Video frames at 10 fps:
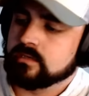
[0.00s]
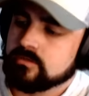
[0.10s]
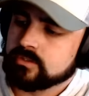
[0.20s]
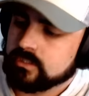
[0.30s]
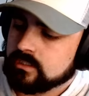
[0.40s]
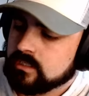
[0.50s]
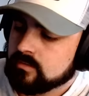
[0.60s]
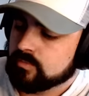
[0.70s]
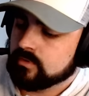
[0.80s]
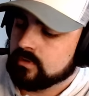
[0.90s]
usually
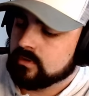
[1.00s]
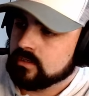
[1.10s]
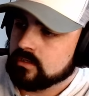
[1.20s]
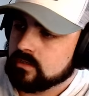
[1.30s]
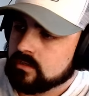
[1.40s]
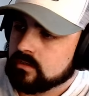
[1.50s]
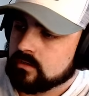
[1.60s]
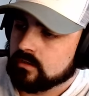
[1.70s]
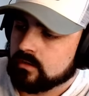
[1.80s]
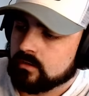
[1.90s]
keep
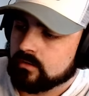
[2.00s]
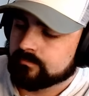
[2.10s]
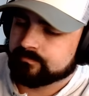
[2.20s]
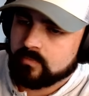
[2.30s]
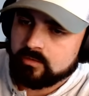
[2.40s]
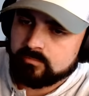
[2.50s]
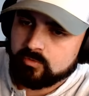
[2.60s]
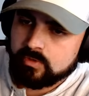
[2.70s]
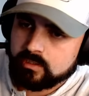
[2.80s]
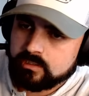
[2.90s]
the
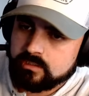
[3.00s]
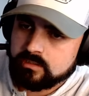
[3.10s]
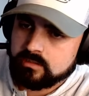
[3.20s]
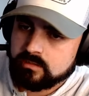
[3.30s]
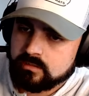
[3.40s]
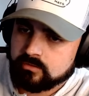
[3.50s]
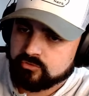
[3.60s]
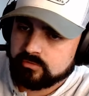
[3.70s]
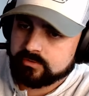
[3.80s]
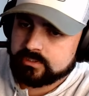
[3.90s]
Milwaukee
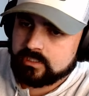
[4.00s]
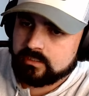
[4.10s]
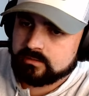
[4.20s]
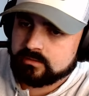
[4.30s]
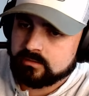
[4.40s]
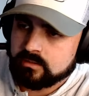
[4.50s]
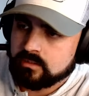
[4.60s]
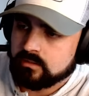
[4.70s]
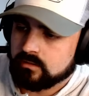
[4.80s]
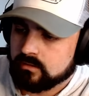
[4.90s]
drill set.
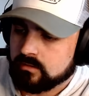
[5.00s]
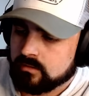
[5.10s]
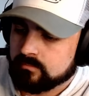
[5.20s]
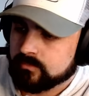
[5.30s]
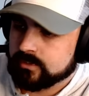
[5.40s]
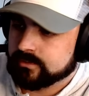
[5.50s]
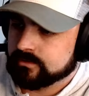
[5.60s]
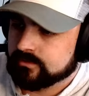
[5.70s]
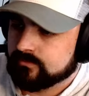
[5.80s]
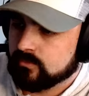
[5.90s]
This
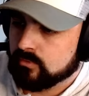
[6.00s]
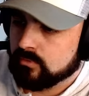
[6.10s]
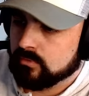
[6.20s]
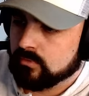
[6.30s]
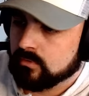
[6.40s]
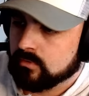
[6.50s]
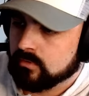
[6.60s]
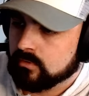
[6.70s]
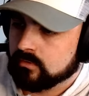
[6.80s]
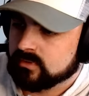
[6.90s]
is
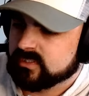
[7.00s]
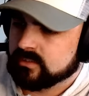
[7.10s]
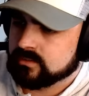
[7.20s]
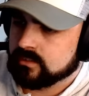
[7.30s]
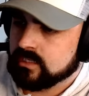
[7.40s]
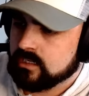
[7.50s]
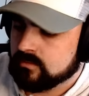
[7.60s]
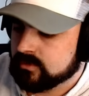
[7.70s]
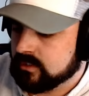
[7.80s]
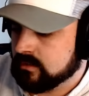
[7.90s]
the
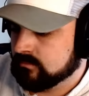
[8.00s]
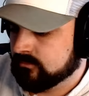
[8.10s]
titanium set